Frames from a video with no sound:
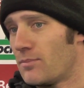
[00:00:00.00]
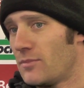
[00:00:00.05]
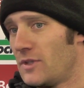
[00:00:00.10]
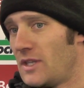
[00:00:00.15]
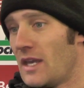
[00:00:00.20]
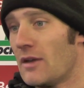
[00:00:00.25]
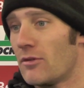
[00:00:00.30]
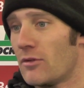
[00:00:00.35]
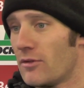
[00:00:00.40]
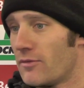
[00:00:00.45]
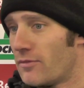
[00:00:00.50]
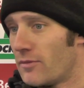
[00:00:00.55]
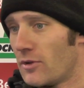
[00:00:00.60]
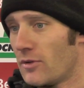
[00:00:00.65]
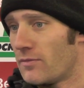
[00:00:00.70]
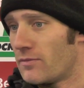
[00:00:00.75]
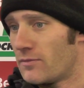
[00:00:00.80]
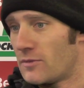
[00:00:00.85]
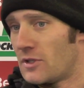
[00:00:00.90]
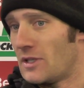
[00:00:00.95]
year
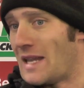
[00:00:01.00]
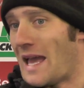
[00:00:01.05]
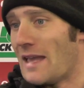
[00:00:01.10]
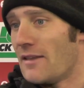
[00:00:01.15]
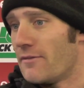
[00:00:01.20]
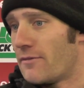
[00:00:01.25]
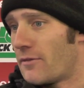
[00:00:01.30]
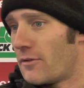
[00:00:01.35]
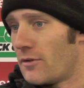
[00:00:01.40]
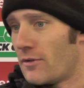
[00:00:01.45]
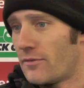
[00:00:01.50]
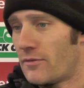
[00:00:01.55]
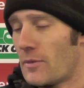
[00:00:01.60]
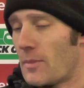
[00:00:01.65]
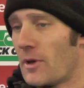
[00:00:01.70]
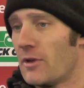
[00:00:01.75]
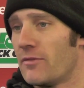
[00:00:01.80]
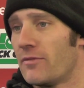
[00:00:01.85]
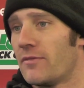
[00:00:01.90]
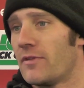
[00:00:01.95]
of to date for
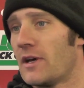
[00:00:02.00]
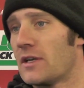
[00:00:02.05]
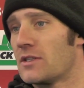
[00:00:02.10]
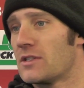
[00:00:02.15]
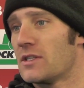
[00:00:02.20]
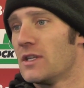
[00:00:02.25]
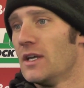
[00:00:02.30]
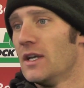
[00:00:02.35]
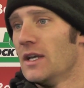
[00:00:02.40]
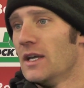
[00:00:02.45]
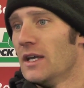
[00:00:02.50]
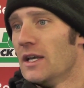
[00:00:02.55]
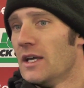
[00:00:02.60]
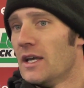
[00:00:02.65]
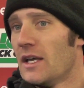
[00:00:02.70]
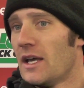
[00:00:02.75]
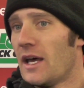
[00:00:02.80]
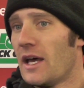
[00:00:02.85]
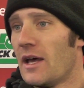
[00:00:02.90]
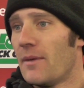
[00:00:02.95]
both of us.
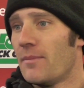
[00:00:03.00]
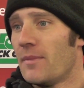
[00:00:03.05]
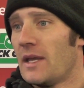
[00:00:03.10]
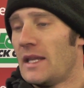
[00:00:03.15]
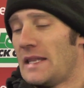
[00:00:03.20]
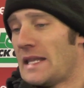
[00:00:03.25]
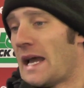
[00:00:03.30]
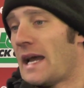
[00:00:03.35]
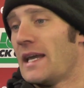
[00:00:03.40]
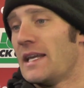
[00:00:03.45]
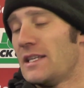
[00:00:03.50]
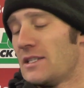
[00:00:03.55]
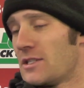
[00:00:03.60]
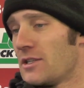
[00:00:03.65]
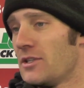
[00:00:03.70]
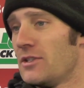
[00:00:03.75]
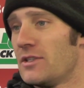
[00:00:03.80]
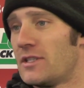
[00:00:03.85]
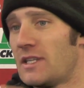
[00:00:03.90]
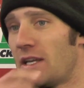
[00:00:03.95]
And that is,
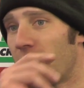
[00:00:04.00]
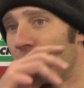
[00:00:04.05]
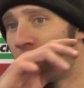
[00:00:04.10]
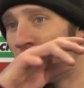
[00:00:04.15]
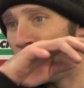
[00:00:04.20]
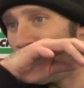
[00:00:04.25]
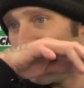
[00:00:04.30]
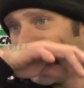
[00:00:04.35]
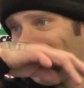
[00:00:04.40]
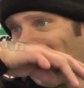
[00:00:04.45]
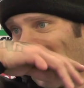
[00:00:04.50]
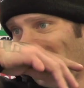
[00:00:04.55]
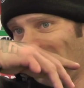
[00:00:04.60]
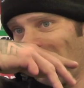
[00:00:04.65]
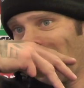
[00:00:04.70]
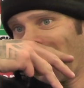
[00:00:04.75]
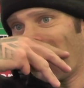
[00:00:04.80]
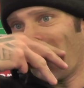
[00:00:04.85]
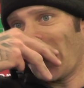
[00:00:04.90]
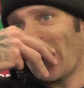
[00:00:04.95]
like you said, really
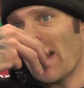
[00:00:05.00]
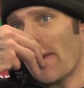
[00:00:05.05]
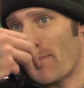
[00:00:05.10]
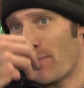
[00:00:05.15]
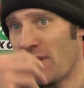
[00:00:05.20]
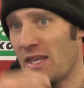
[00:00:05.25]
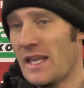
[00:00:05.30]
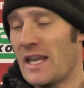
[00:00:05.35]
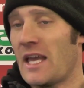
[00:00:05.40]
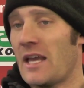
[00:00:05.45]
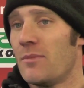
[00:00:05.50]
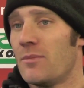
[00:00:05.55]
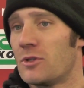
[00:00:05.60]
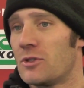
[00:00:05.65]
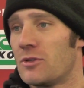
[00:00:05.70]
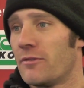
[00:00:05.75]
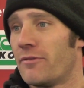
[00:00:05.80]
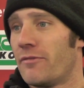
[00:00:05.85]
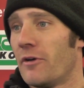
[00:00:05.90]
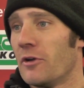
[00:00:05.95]
down to being able
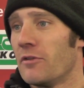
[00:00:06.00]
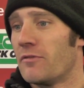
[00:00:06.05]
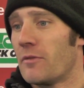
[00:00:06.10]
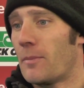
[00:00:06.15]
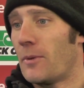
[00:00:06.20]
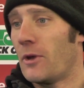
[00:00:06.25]
to fight for